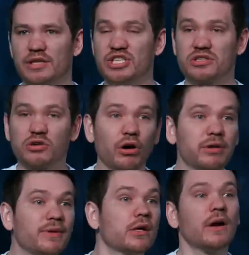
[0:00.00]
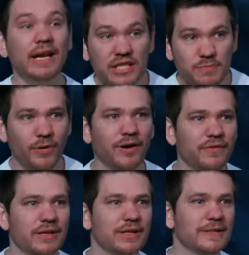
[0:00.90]
Jesus called him the greatest
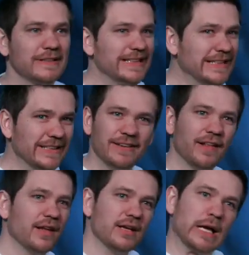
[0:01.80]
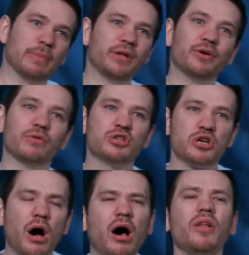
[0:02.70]
prophet. But no,
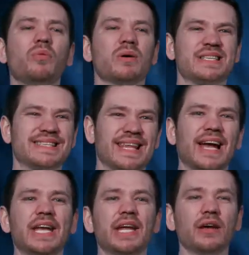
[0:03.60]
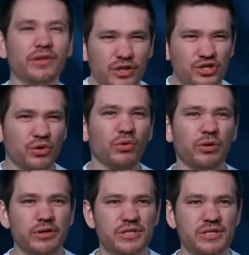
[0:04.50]
John was standing on the
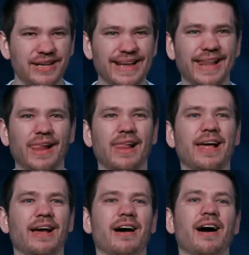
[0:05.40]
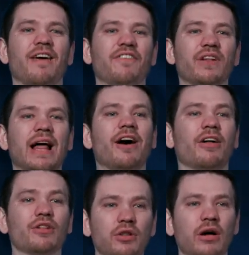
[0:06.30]
shoulders of
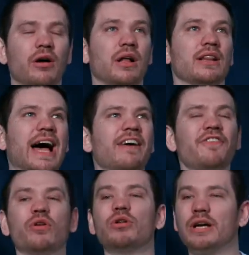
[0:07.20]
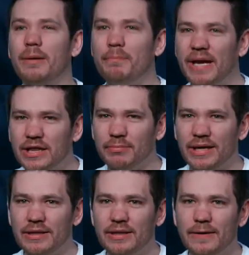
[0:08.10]
a lifelong
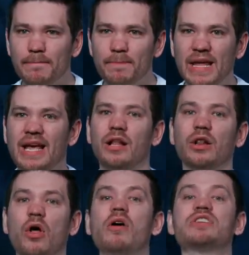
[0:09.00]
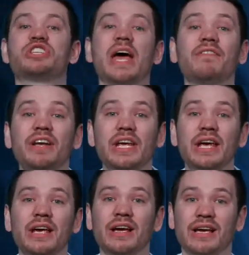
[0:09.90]
commitment,
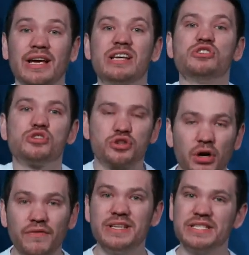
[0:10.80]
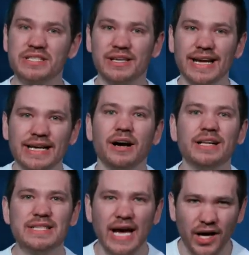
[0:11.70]
longevity, service in
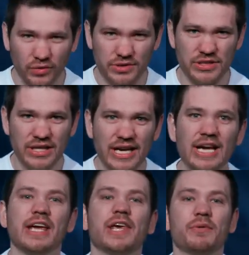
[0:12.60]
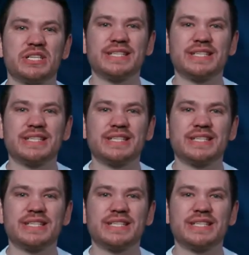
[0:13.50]
God's house. He was